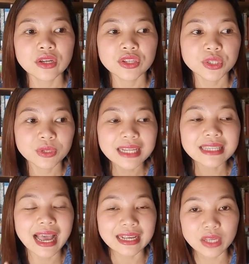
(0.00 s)
Students
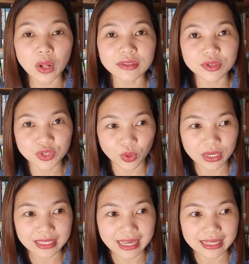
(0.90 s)
has also
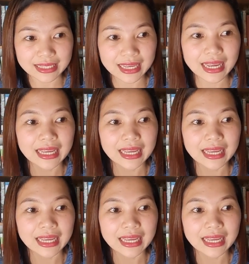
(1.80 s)
choices.